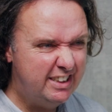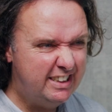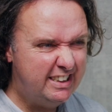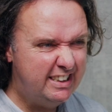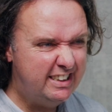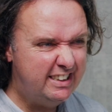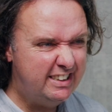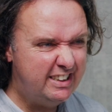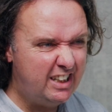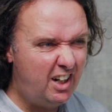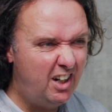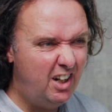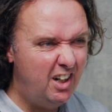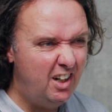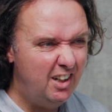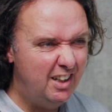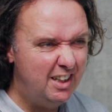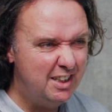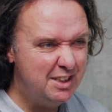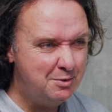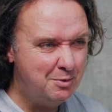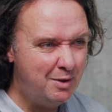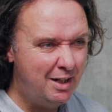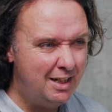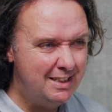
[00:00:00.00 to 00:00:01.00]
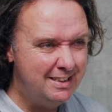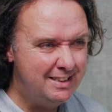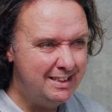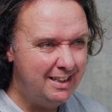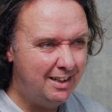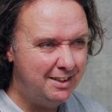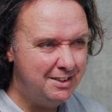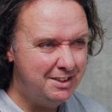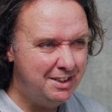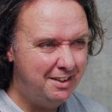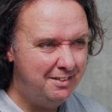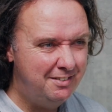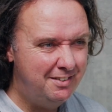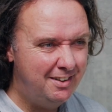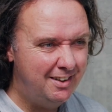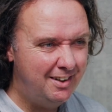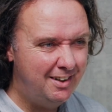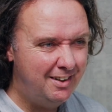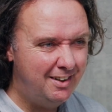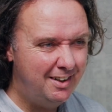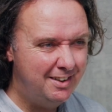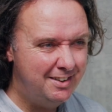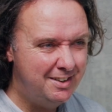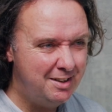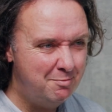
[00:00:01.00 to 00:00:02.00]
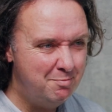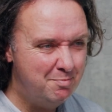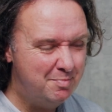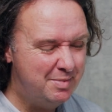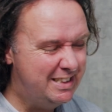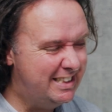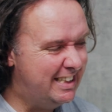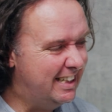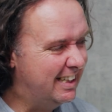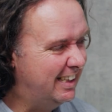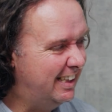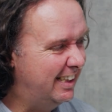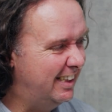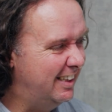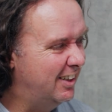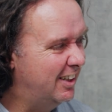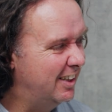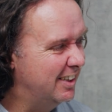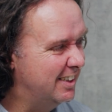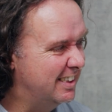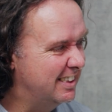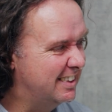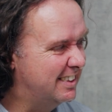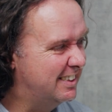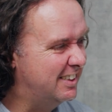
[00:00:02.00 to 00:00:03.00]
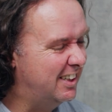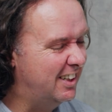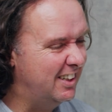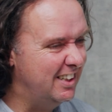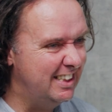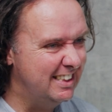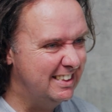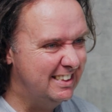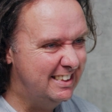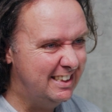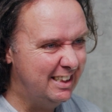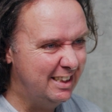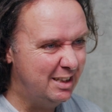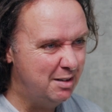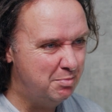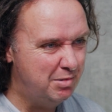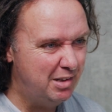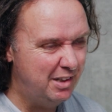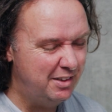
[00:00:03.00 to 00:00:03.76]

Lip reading: style as well, isn't it? I don't particularly like the stylistic approach.